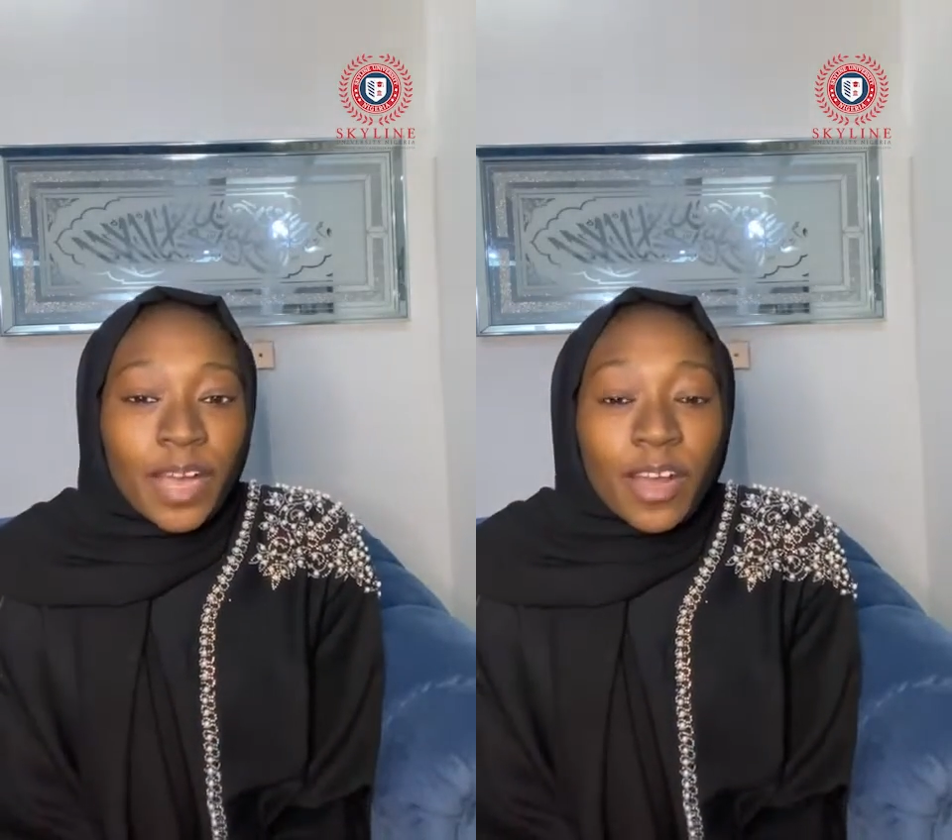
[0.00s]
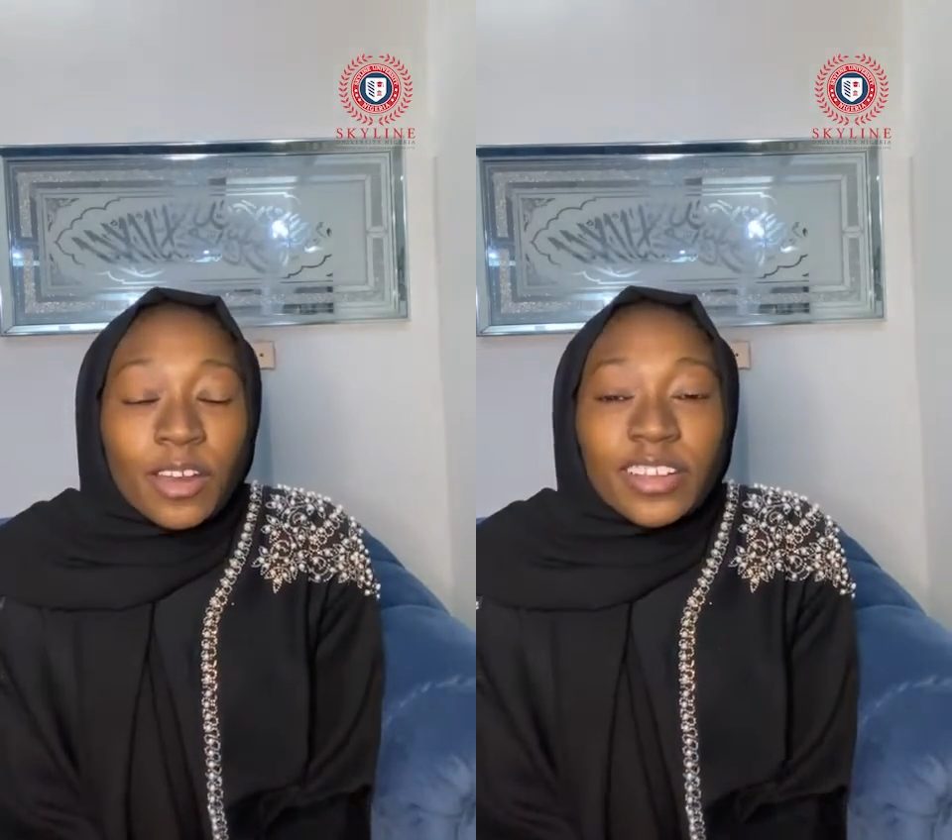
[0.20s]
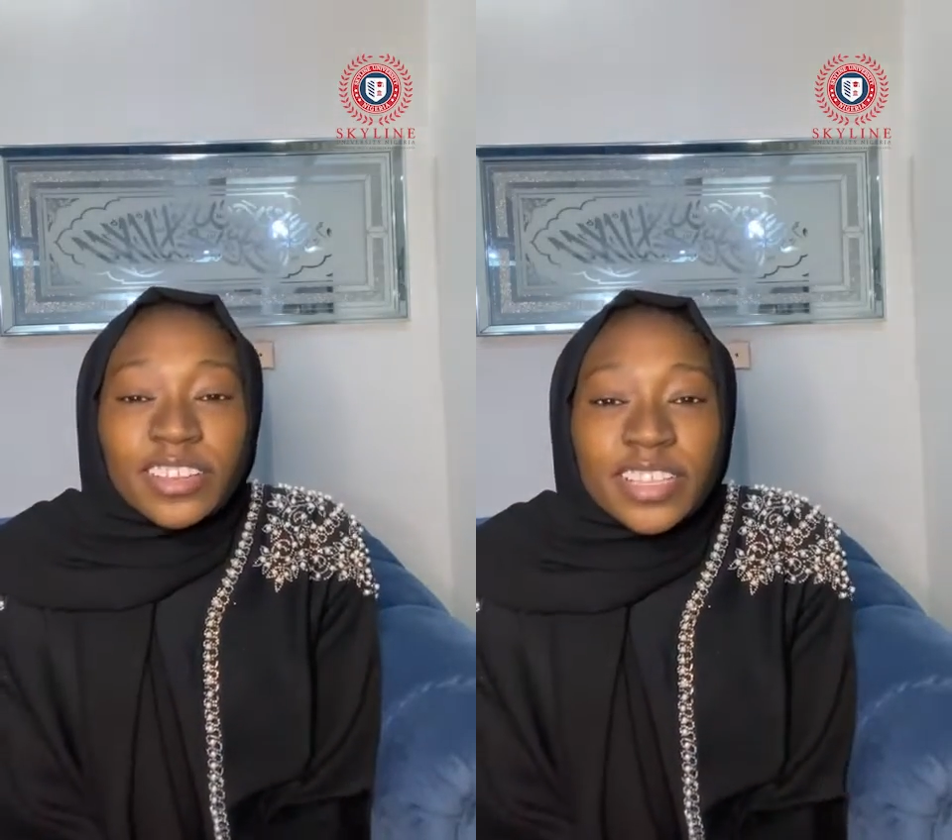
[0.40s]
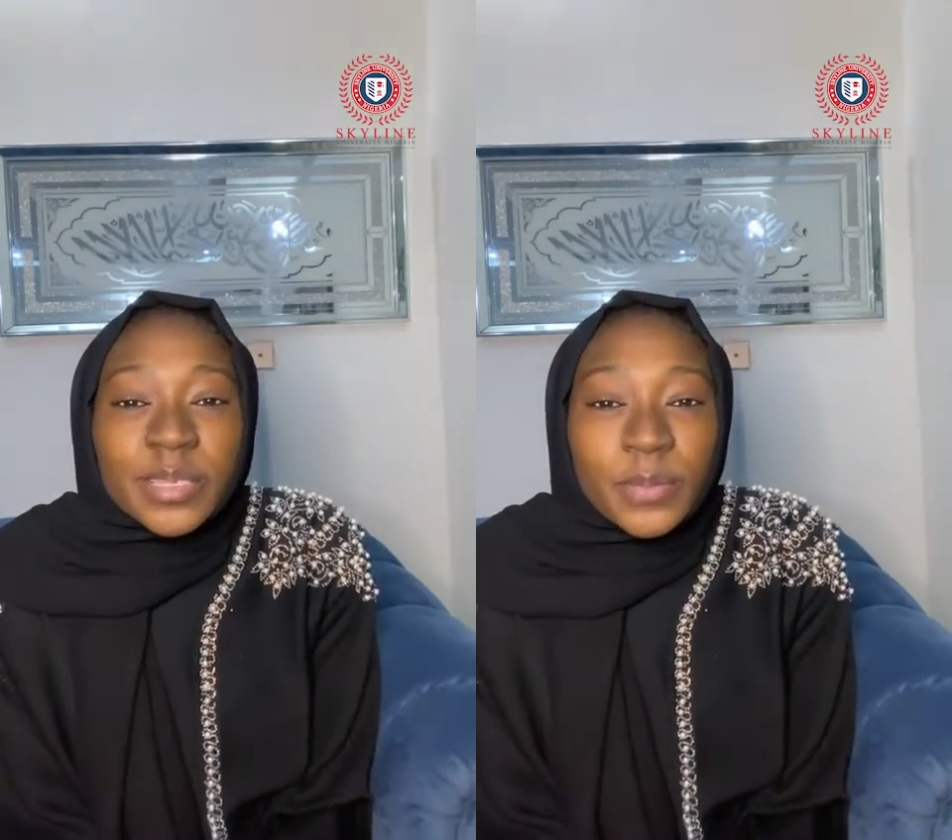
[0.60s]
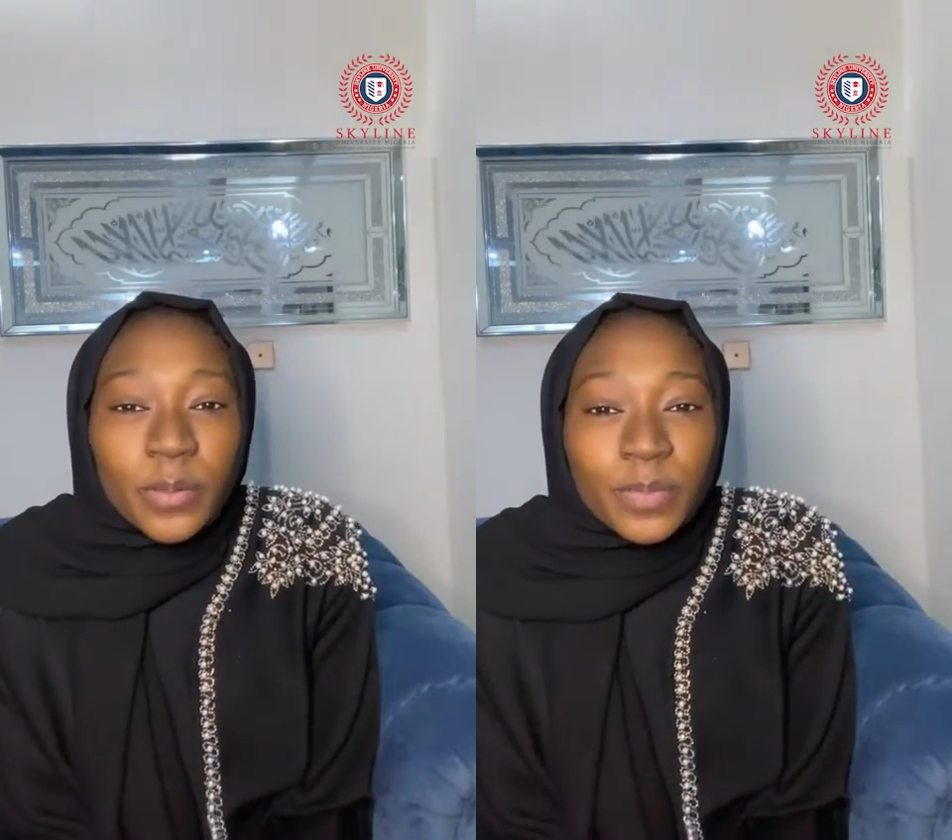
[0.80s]
A lot of these
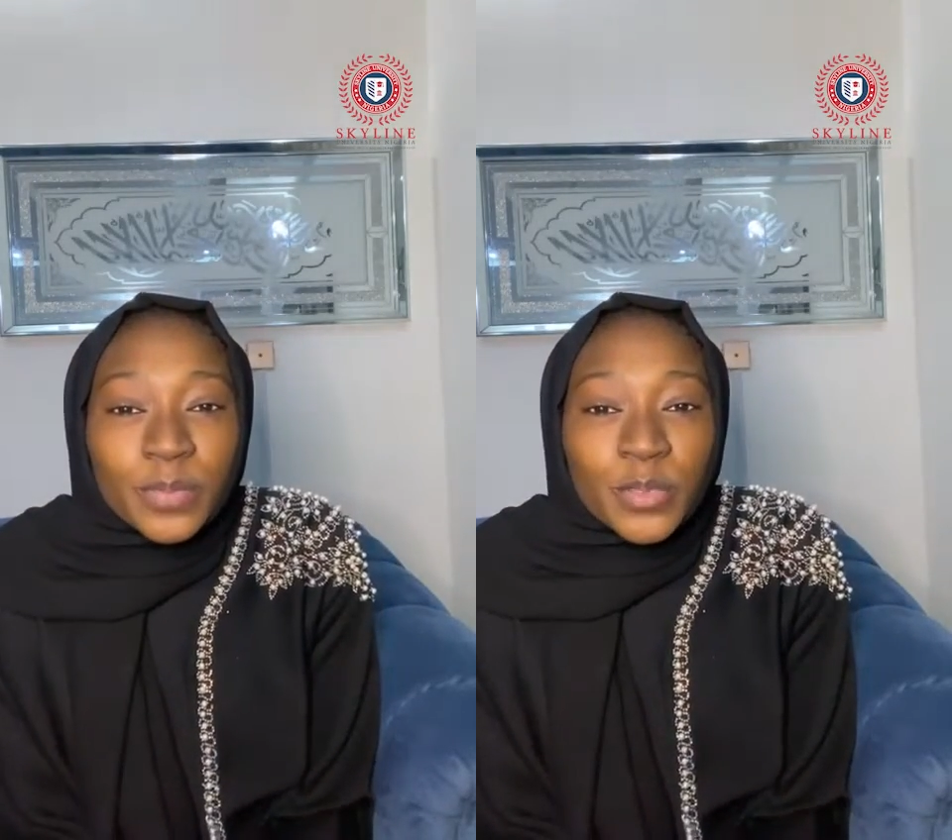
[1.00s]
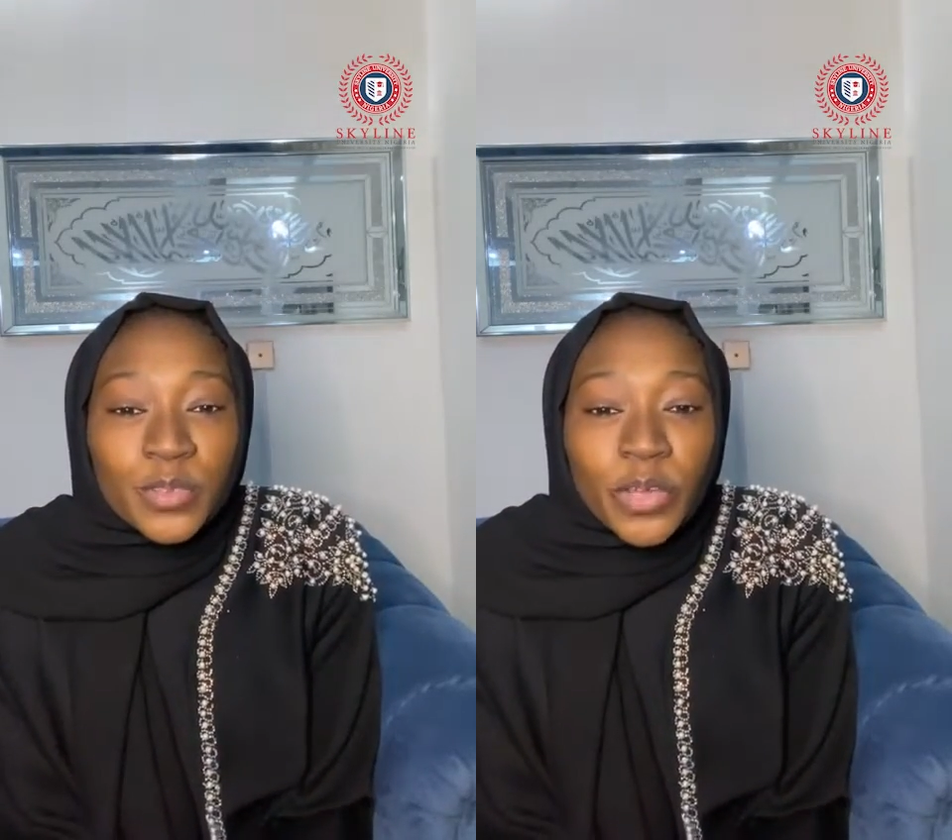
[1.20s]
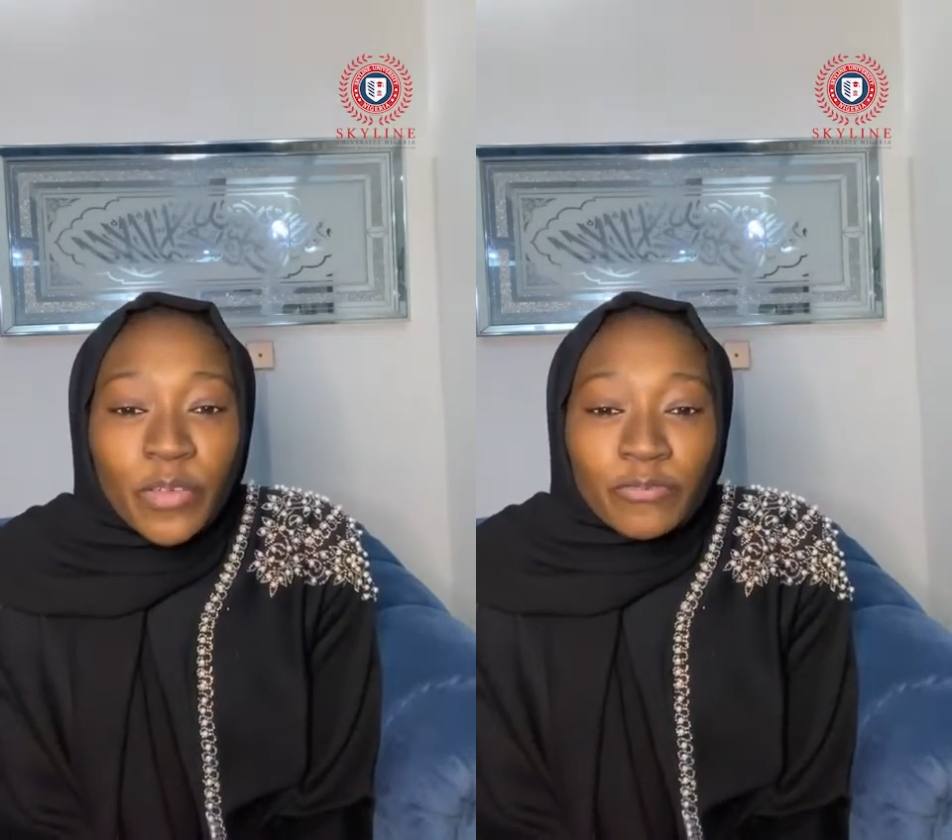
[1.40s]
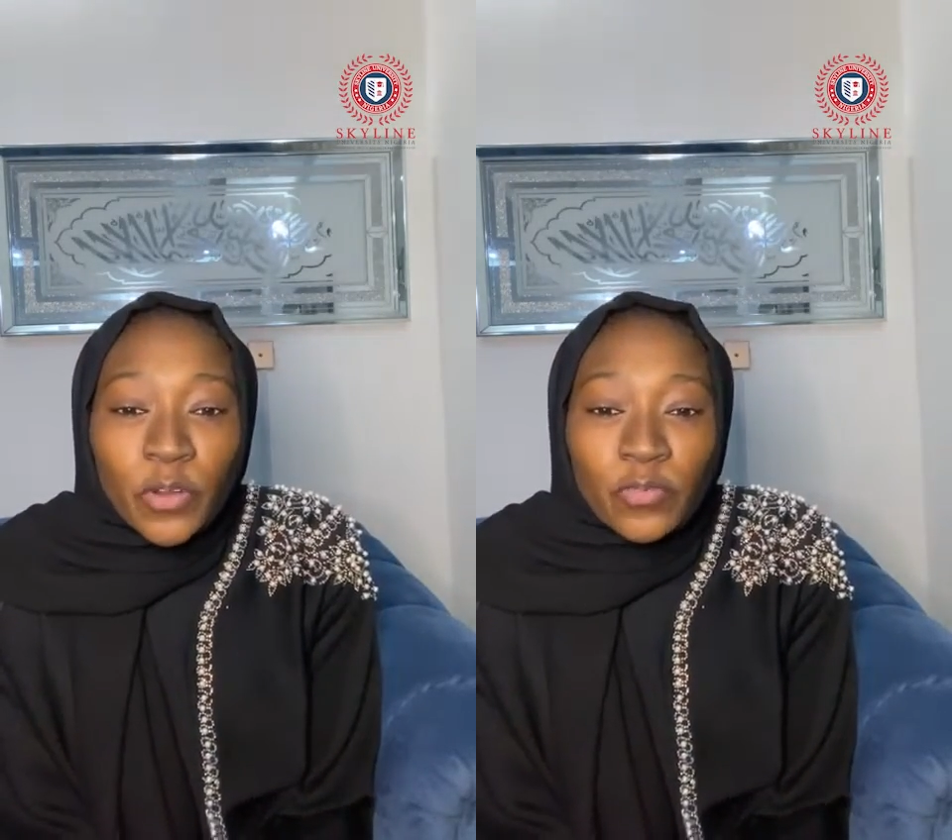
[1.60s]
problems also involve